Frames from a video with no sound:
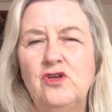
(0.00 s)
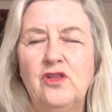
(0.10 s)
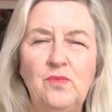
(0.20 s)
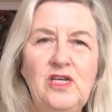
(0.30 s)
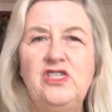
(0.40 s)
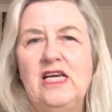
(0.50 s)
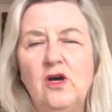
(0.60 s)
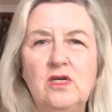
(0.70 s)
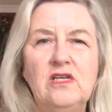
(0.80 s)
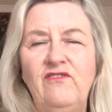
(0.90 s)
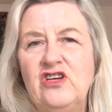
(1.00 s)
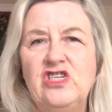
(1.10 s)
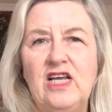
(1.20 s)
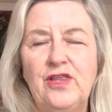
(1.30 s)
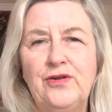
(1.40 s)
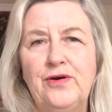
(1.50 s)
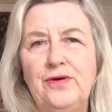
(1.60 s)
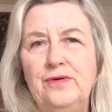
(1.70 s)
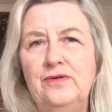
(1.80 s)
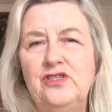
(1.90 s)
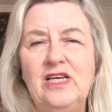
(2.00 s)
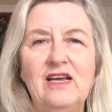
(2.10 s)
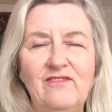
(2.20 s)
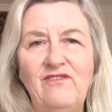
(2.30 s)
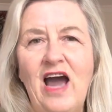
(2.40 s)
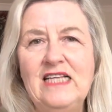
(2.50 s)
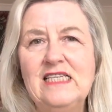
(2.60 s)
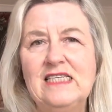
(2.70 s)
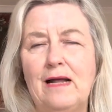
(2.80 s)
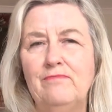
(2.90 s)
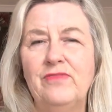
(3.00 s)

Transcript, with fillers: that when she goes fishing through, she can find some.